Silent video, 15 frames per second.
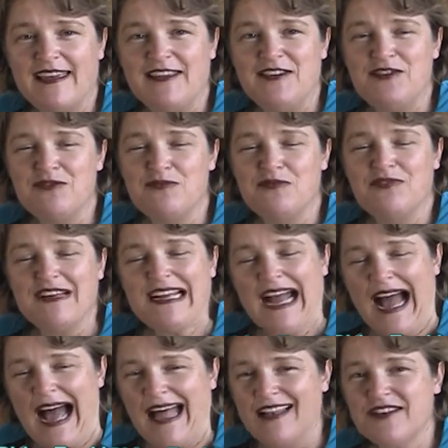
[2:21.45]
You've
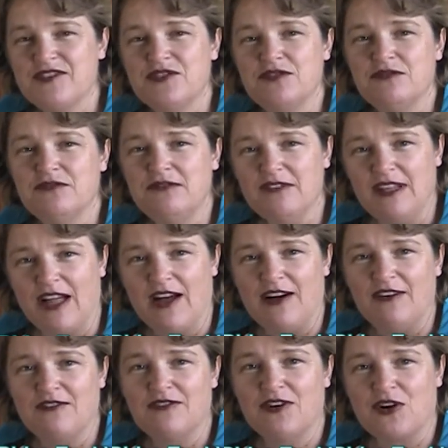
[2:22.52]
got to
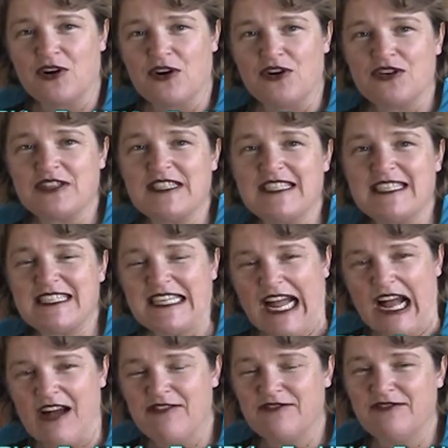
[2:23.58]
love her
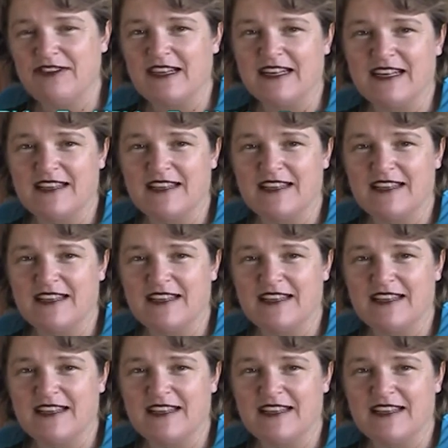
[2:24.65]
stuff.